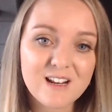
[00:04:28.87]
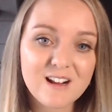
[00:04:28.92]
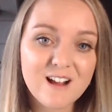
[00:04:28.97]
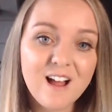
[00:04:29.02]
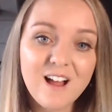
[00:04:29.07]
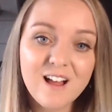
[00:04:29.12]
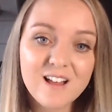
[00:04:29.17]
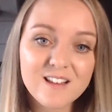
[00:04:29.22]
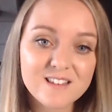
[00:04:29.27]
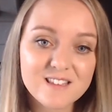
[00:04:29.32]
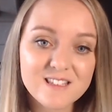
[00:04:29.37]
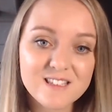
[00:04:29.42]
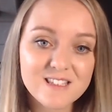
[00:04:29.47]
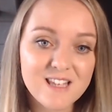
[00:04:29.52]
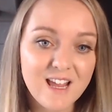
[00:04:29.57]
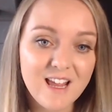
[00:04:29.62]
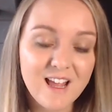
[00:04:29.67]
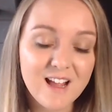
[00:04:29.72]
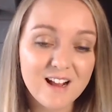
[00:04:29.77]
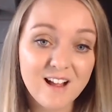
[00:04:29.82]
I can't
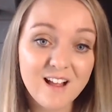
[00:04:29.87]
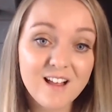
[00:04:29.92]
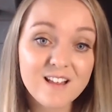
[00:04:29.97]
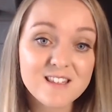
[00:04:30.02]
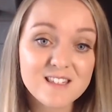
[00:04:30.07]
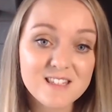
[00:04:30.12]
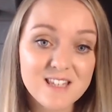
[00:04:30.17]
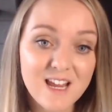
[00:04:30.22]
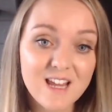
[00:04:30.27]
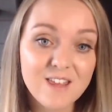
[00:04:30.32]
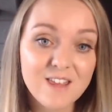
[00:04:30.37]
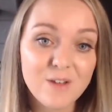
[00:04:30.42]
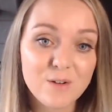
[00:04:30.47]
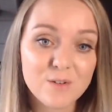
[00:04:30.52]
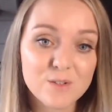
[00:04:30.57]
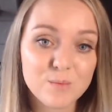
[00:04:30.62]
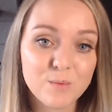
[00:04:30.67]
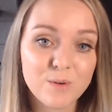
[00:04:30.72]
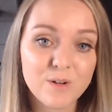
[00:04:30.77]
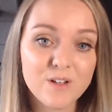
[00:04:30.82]
say
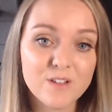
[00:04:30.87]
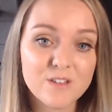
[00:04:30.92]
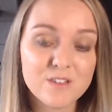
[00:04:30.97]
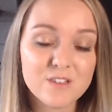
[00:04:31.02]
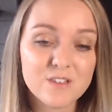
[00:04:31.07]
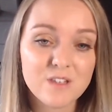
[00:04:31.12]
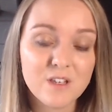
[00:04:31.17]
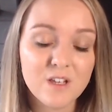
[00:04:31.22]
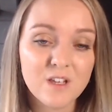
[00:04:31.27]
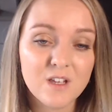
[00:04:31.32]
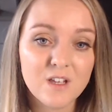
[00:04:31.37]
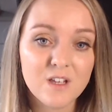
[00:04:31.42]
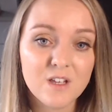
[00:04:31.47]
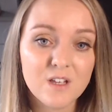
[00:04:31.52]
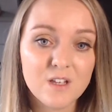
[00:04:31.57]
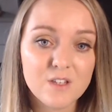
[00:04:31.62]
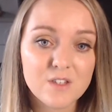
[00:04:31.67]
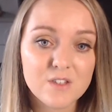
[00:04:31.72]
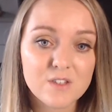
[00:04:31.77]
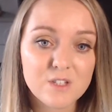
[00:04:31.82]
those words
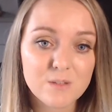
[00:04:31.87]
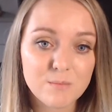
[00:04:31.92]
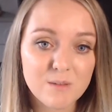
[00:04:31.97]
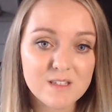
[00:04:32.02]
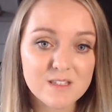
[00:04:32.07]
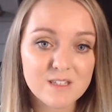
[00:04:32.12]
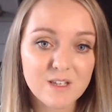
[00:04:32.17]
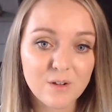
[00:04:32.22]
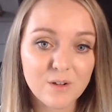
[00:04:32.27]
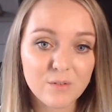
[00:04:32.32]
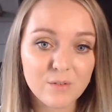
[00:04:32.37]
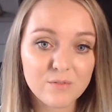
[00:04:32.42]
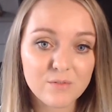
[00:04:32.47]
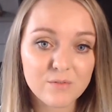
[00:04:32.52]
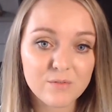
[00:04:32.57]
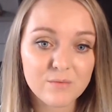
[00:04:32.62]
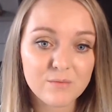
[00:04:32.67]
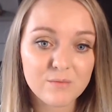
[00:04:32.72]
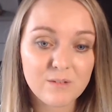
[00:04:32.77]
to myself.